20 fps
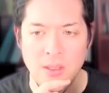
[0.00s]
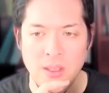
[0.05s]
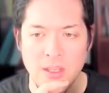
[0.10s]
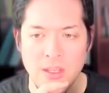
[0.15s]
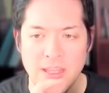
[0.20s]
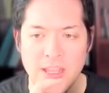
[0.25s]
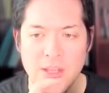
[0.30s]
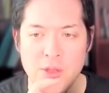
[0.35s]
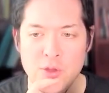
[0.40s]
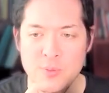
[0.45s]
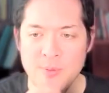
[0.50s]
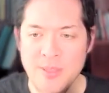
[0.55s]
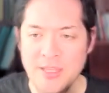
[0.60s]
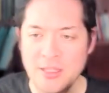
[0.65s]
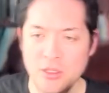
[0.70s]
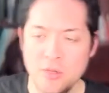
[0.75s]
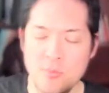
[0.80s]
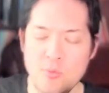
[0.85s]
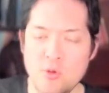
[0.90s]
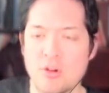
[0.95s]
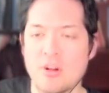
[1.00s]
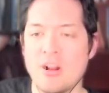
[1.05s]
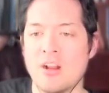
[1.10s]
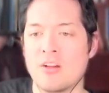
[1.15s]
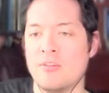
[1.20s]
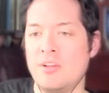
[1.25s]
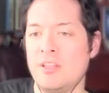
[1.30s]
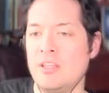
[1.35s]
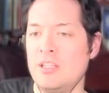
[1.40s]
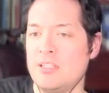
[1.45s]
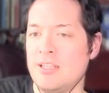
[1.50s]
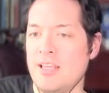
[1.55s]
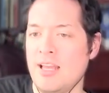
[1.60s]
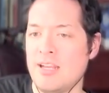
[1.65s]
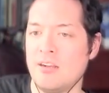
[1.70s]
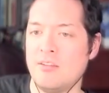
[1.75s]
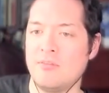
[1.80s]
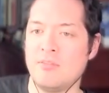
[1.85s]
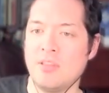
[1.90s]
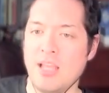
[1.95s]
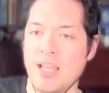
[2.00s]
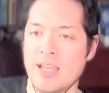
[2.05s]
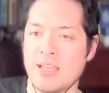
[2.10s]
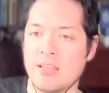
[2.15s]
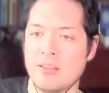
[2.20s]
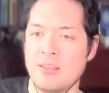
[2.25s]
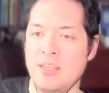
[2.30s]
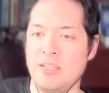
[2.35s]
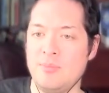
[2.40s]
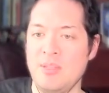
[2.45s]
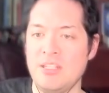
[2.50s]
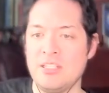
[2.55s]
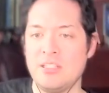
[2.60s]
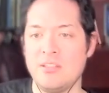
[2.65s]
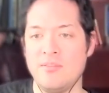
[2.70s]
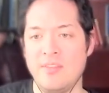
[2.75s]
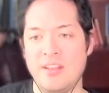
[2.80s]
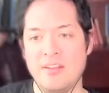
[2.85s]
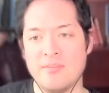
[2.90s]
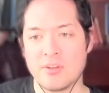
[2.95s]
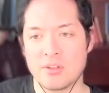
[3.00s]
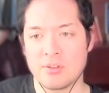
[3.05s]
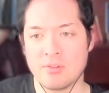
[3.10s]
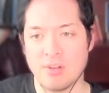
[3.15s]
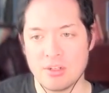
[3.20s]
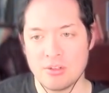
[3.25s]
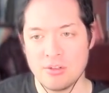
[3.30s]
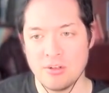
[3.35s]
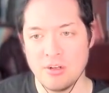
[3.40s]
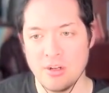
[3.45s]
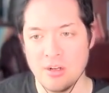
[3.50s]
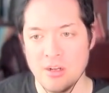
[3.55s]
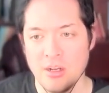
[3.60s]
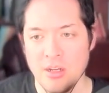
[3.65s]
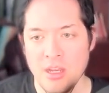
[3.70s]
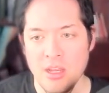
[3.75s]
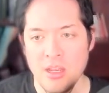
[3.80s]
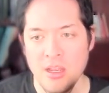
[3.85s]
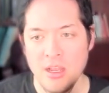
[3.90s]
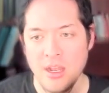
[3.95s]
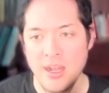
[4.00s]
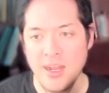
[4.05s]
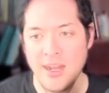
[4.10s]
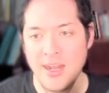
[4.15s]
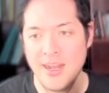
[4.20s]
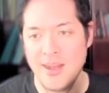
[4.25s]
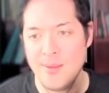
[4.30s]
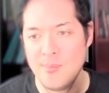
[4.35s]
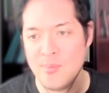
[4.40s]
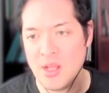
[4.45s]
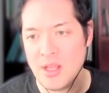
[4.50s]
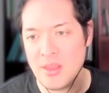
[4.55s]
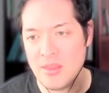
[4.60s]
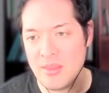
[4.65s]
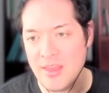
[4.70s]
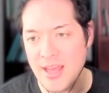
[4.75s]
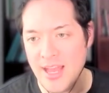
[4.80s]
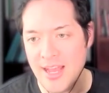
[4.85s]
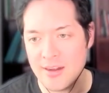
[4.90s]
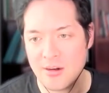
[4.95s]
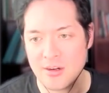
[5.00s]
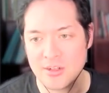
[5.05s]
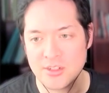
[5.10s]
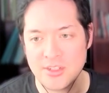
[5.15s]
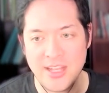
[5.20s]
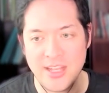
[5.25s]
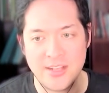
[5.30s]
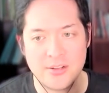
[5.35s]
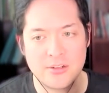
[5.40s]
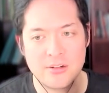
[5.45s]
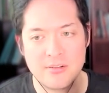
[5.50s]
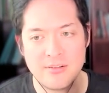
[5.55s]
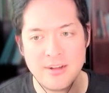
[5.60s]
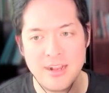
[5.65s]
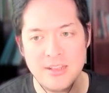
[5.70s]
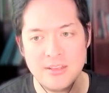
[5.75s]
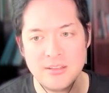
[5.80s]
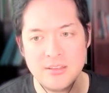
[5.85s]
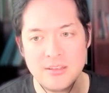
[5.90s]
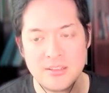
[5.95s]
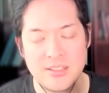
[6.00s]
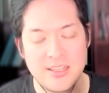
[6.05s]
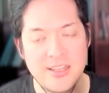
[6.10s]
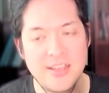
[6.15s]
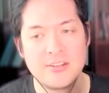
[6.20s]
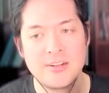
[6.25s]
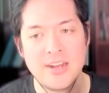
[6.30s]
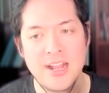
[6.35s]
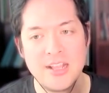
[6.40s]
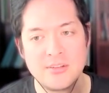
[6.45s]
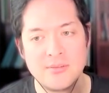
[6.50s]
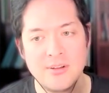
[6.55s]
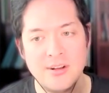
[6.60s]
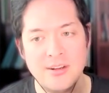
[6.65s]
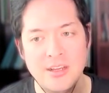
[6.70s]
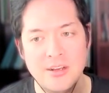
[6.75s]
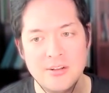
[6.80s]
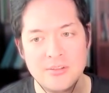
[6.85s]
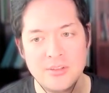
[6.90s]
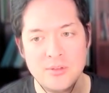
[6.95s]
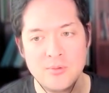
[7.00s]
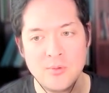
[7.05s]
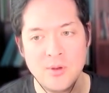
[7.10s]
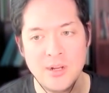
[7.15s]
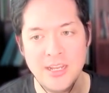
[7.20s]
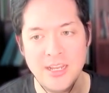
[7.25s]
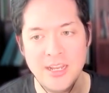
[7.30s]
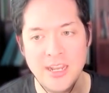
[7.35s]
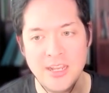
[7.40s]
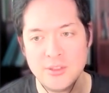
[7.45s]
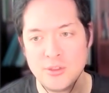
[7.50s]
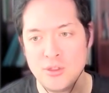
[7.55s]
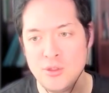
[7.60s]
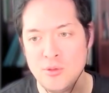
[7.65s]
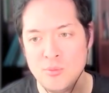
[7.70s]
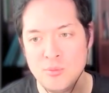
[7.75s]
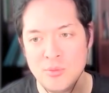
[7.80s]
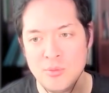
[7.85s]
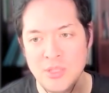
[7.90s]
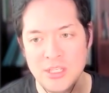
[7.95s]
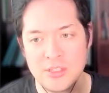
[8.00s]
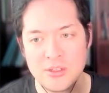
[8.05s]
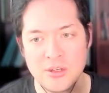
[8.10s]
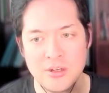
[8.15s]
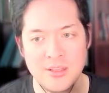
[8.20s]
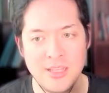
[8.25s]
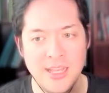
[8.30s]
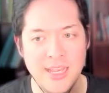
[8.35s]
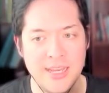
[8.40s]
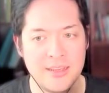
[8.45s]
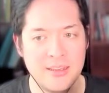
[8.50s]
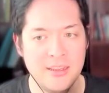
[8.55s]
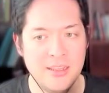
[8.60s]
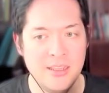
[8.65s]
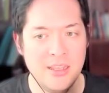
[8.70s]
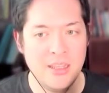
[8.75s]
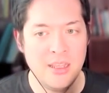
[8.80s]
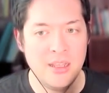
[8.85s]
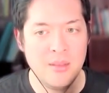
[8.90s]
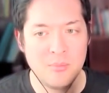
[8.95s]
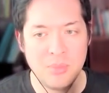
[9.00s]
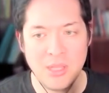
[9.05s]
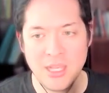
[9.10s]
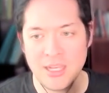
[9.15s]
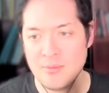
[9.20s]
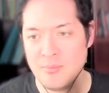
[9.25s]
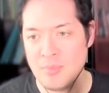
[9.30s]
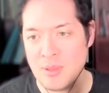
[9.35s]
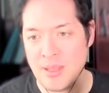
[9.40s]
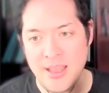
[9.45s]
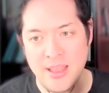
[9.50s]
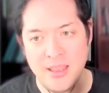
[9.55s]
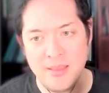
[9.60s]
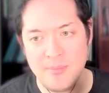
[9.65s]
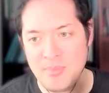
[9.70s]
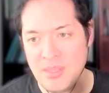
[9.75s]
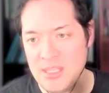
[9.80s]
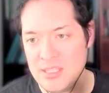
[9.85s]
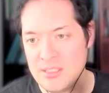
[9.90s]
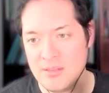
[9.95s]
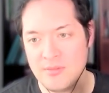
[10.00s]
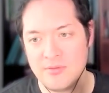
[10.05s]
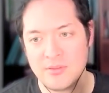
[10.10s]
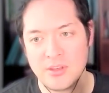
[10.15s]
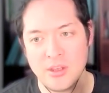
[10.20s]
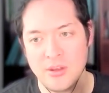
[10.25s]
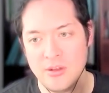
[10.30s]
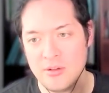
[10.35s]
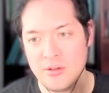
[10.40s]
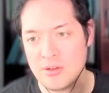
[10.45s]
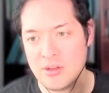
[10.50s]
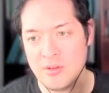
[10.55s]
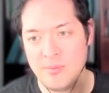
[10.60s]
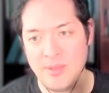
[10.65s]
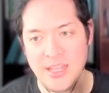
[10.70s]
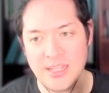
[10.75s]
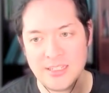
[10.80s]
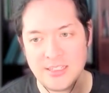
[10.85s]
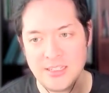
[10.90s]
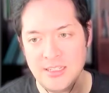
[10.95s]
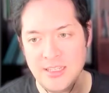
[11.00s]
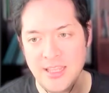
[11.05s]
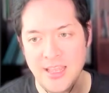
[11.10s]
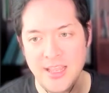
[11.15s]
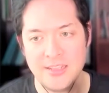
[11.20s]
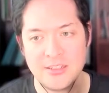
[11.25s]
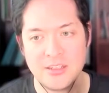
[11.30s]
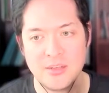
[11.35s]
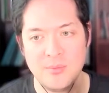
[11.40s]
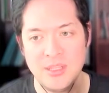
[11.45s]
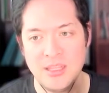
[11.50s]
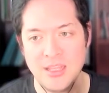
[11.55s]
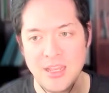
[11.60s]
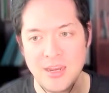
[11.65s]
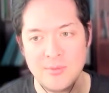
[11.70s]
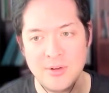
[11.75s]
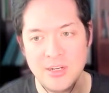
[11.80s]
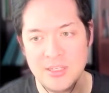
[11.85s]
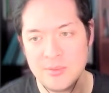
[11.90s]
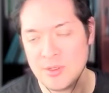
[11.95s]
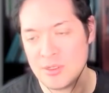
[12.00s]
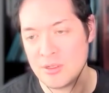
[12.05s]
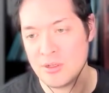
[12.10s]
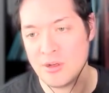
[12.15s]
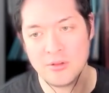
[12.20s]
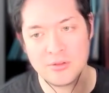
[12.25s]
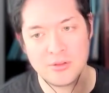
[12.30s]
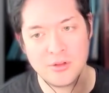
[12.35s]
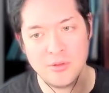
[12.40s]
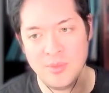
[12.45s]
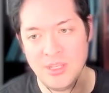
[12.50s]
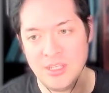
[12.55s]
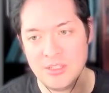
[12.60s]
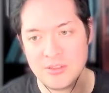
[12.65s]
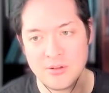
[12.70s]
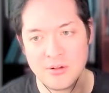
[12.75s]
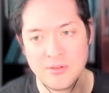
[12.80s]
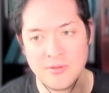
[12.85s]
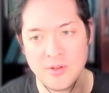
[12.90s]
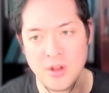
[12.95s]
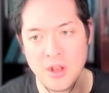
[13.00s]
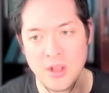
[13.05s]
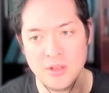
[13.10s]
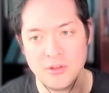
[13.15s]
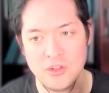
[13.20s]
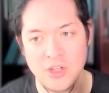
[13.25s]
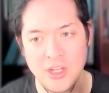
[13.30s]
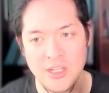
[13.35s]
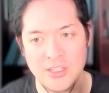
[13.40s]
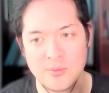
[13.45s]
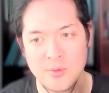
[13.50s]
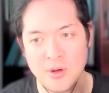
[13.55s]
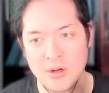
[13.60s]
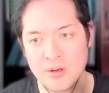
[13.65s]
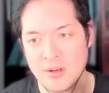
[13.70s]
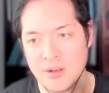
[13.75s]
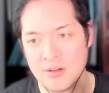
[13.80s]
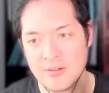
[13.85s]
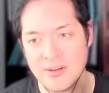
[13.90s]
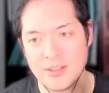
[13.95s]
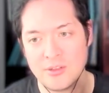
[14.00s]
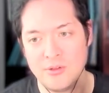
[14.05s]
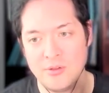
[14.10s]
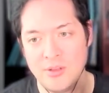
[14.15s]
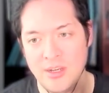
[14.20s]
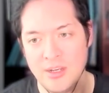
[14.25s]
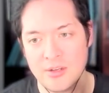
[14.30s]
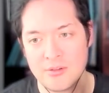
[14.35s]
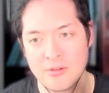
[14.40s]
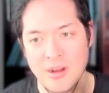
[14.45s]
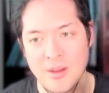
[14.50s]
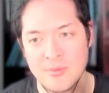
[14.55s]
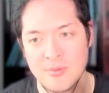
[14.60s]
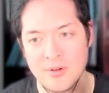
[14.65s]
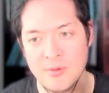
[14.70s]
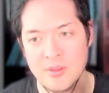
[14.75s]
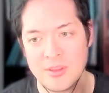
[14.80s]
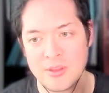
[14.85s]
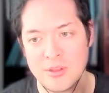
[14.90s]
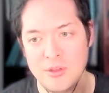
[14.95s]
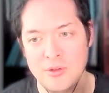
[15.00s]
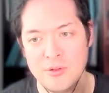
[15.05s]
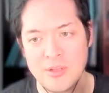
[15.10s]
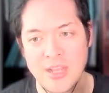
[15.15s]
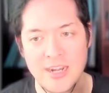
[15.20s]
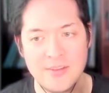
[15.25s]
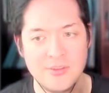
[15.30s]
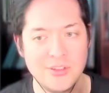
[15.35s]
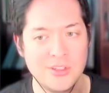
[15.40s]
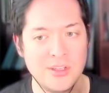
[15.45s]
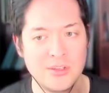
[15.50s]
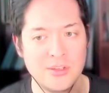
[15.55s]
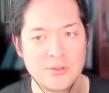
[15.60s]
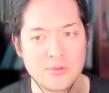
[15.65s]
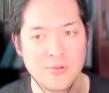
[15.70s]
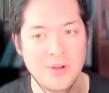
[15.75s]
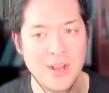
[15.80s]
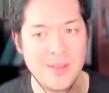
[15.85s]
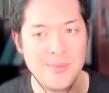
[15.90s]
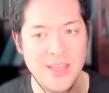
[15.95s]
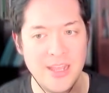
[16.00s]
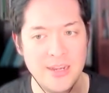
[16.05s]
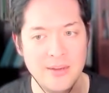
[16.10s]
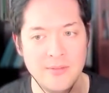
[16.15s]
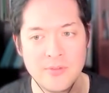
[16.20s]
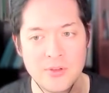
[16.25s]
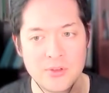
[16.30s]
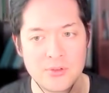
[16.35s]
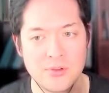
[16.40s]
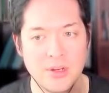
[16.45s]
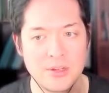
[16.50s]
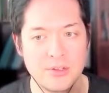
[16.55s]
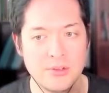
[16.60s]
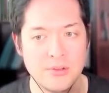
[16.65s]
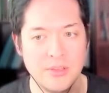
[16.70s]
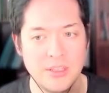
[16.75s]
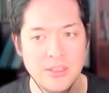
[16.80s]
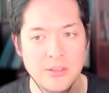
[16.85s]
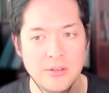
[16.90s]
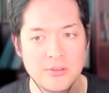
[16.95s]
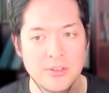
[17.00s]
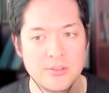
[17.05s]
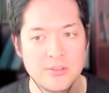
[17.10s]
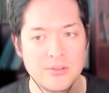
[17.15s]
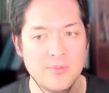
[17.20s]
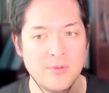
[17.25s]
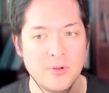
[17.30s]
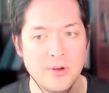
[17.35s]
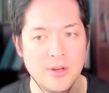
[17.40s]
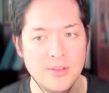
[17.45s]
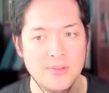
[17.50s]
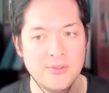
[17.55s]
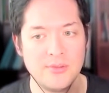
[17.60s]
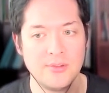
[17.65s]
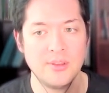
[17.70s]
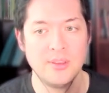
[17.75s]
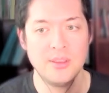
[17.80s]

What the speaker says: Can you speak a little more concretely to that, of like these pieces of infrastructure that are standardized around ERC20? I assume these are like plug and play pieces of code, could be SDKs, could be libraries, but could also be sort of on-chain smart contracts you can interoperate with. Could you kind of just describe that infrastructural ecosystem for us?